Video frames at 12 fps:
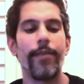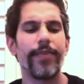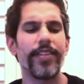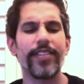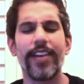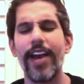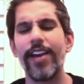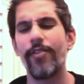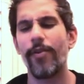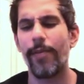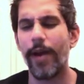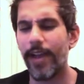this kind of
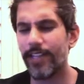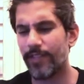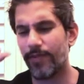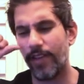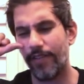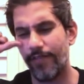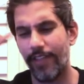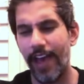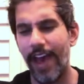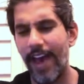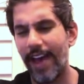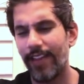reminds me of
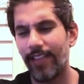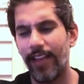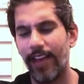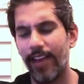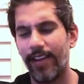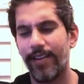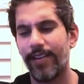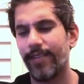that. Like,